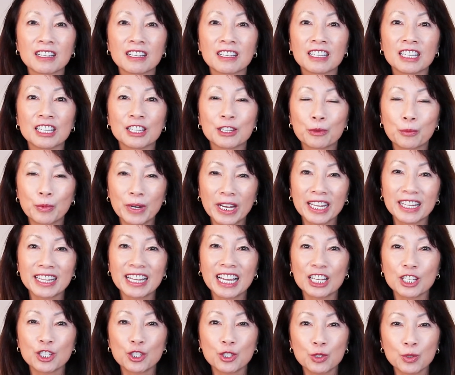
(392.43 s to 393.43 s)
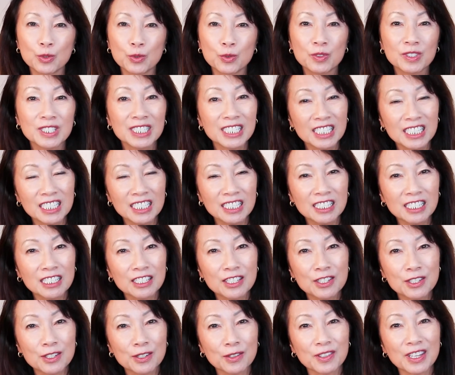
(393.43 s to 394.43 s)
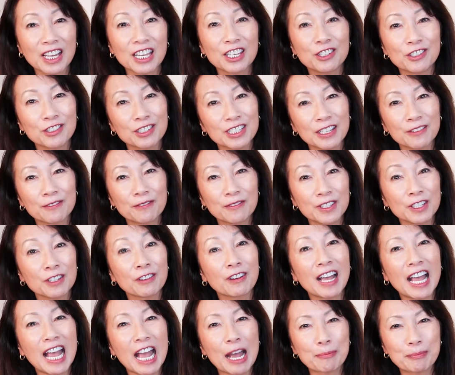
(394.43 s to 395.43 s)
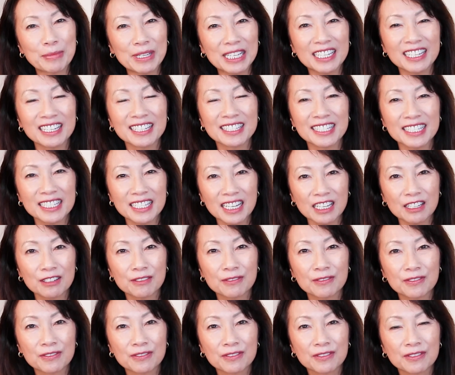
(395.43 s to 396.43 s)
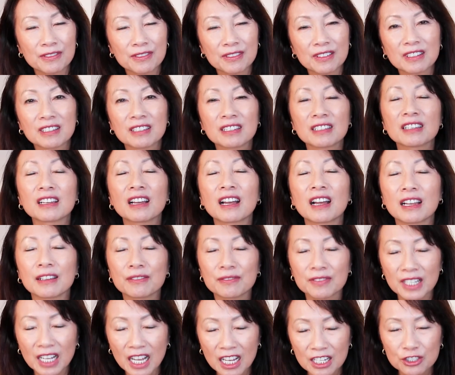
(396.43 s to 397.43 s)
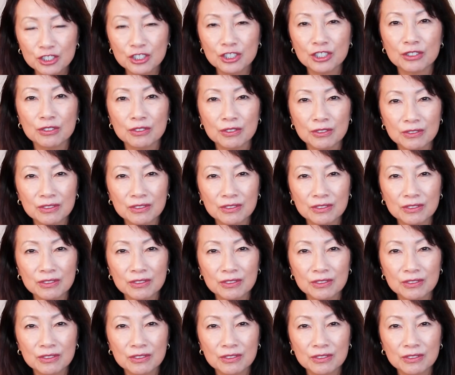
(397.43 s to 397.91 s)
in the way that you need so that you can feel happy and safe. I've got you."